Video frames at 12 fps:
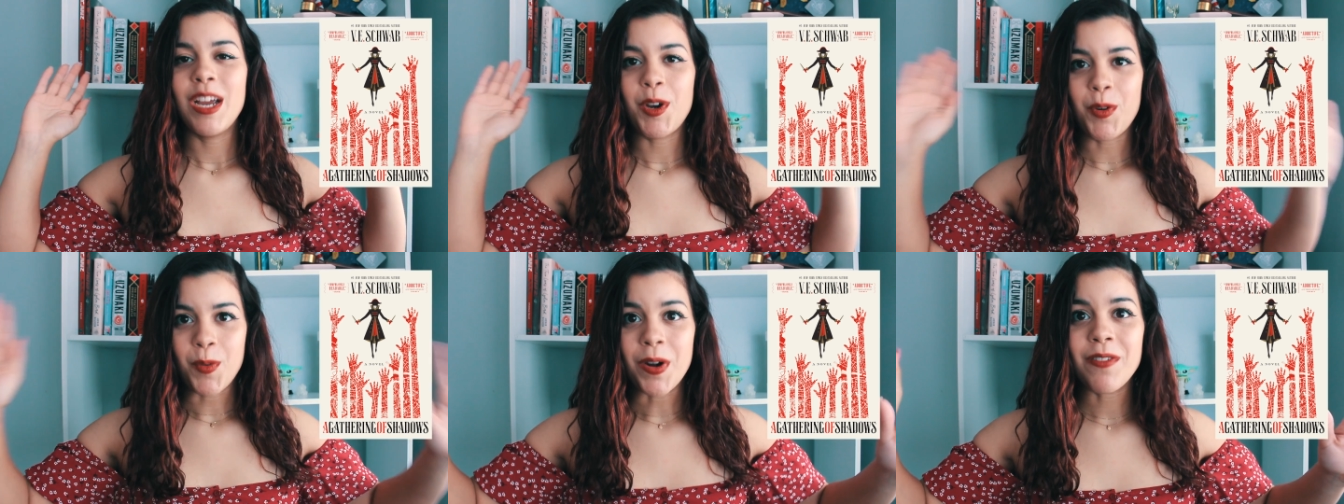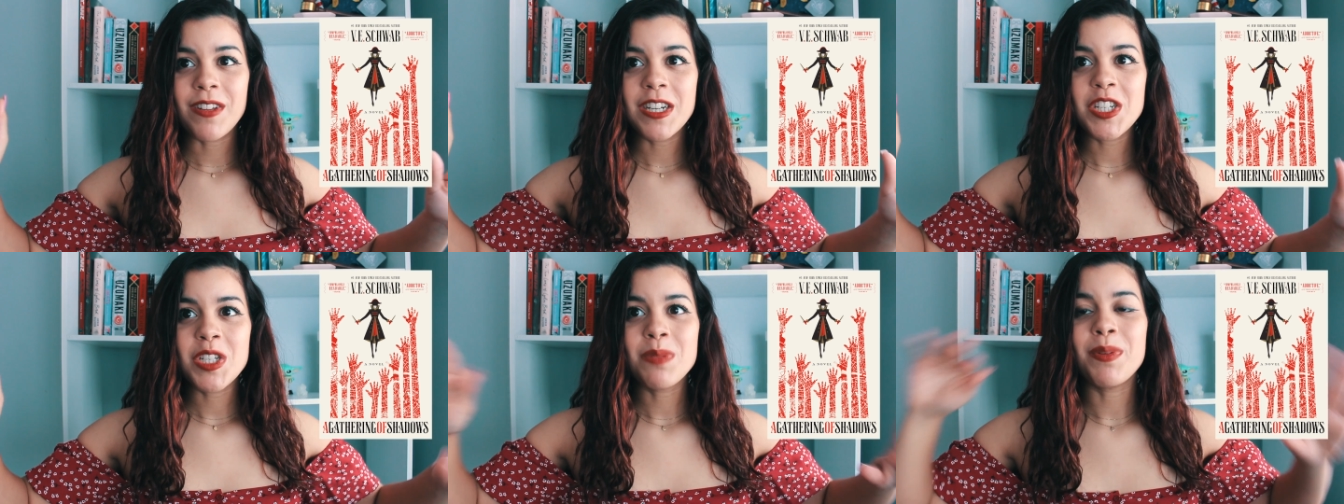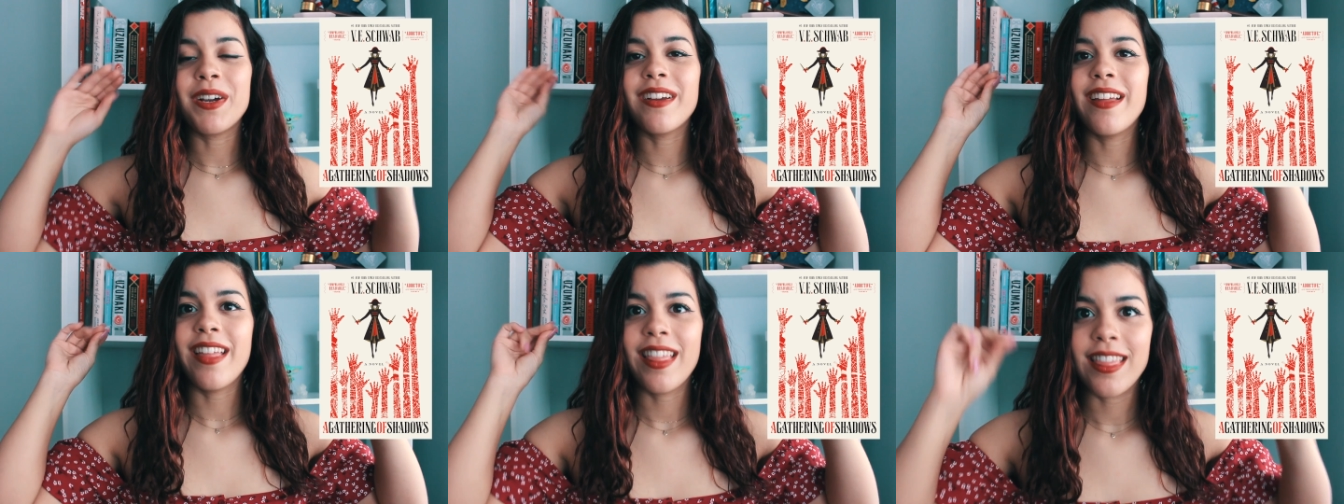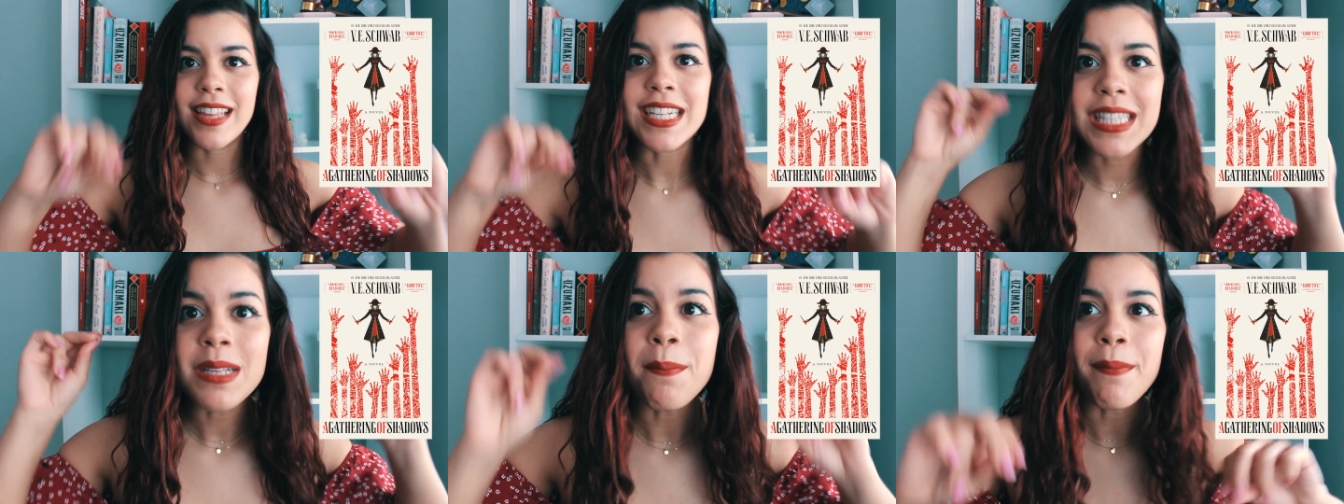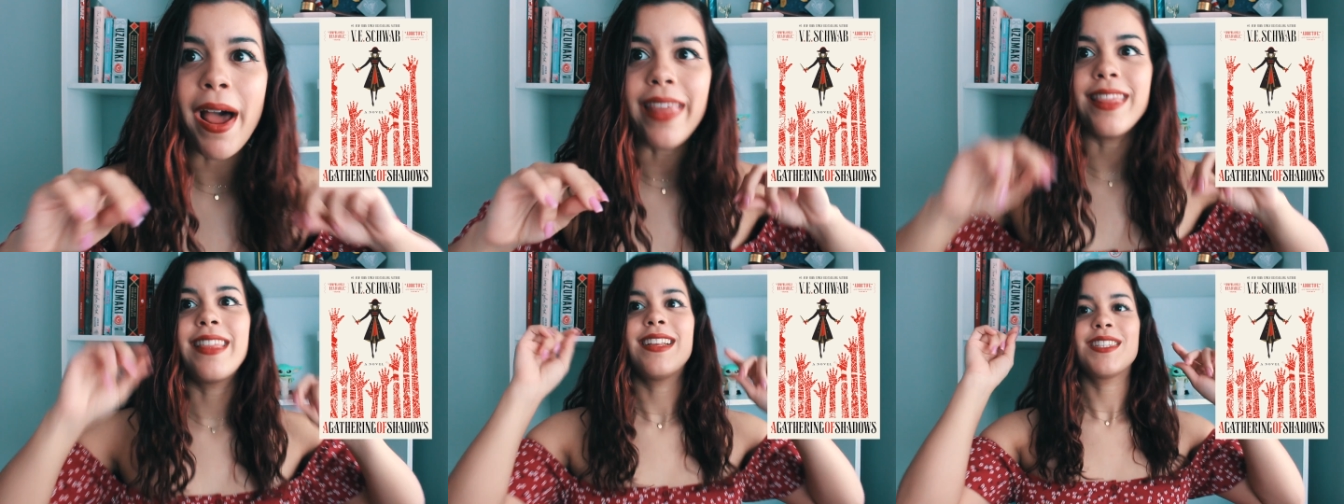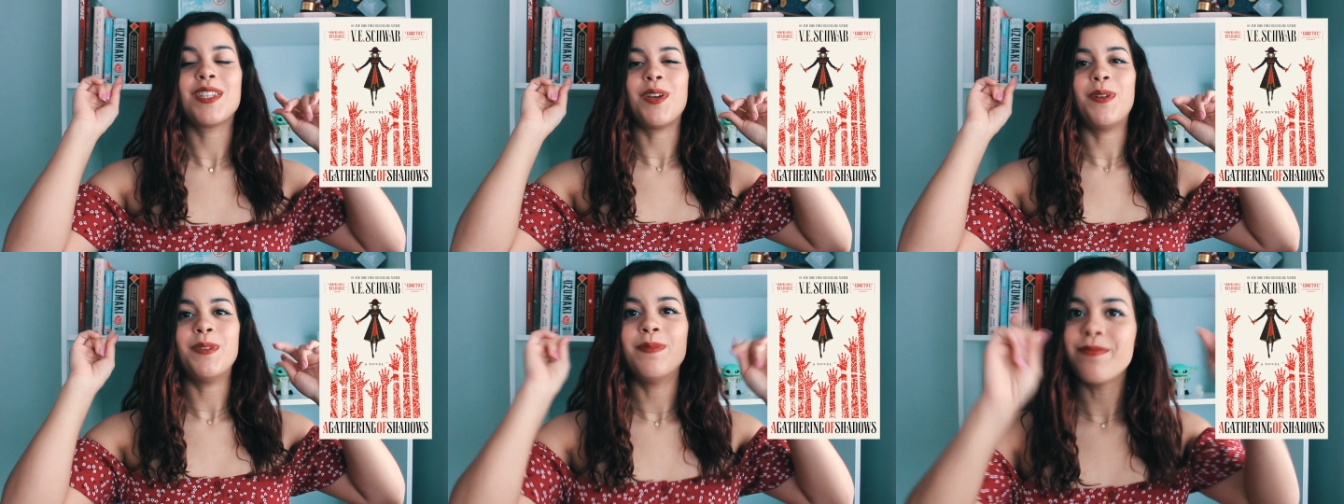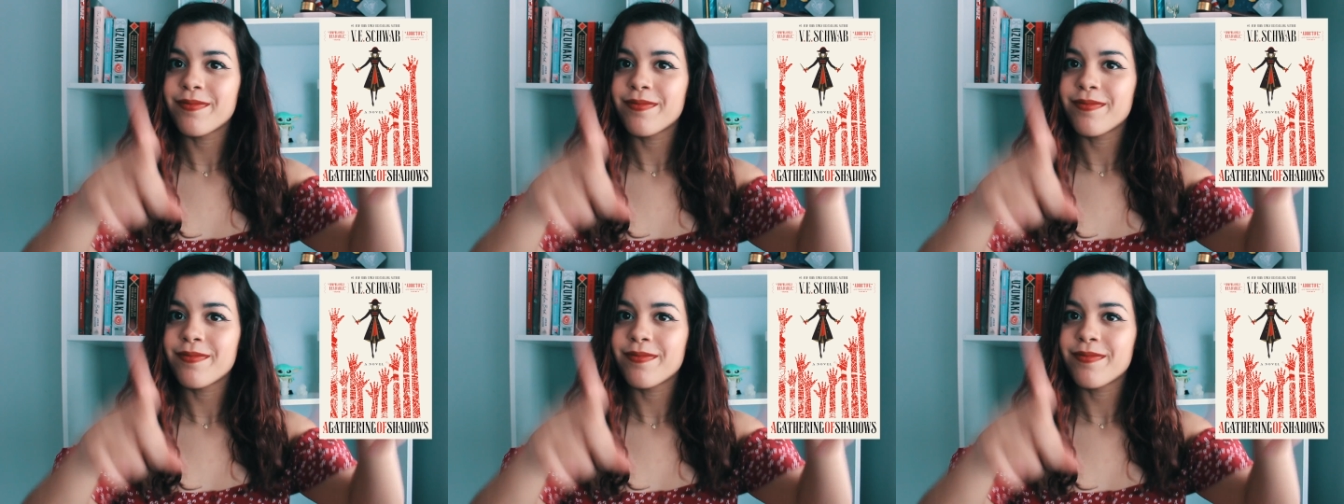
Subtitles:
I want to finish this book this month, so